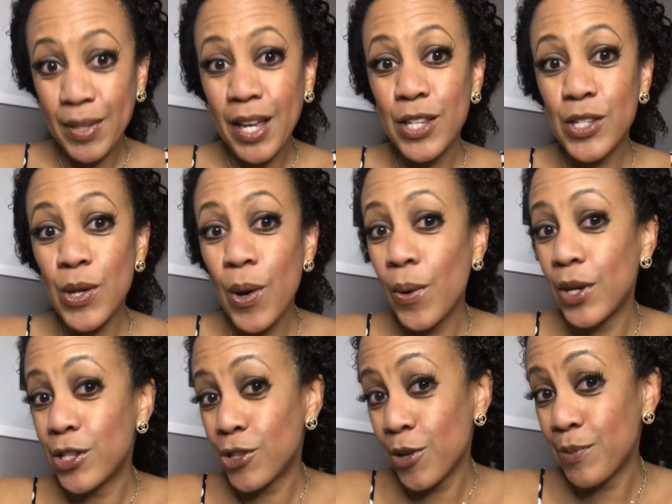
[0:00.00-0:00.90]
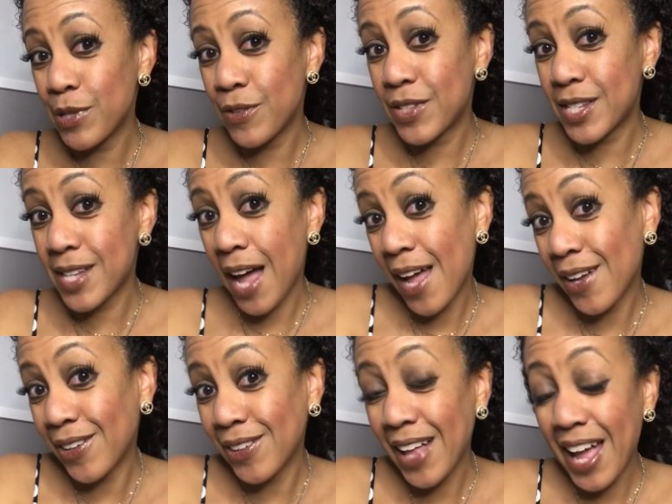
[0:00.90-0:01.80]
So in terms of style,